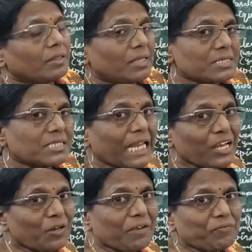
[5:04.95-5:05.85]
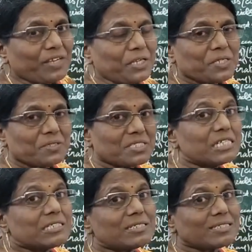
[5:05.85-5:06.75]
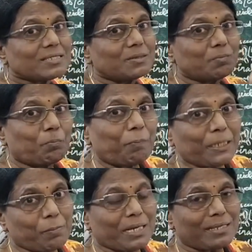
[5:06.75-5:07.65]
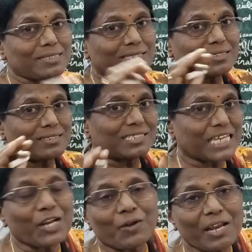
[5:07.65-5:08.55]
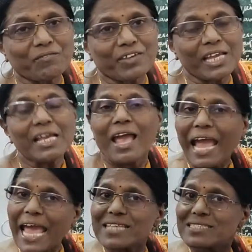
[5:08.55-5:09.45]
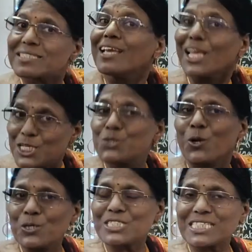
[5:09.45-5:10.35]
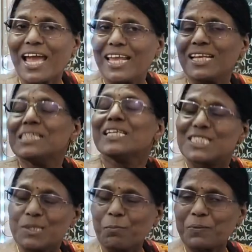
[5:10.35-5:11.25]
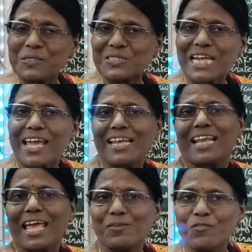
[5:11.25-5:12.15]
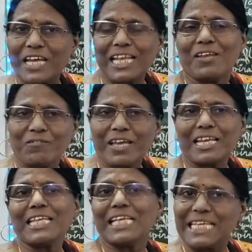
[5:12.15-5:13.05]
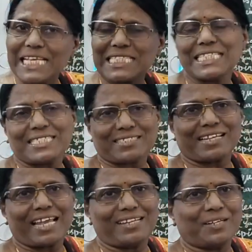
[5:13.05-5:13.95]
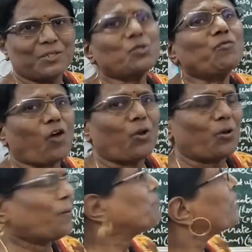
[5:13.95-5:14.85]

the stenography, Sear's, Pittman's stenography has his own style, simple style and very easy style to follow.